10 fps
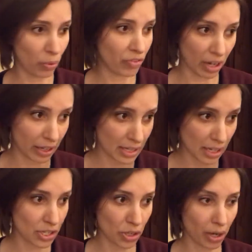We've got like
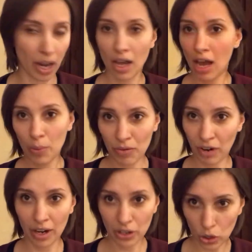sensory and we've
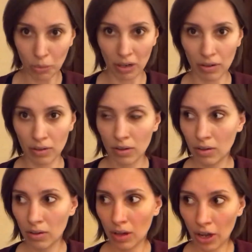got human
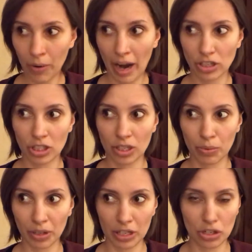interaction and
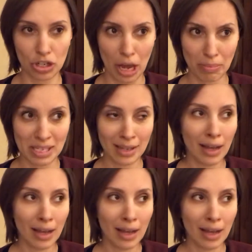relationships.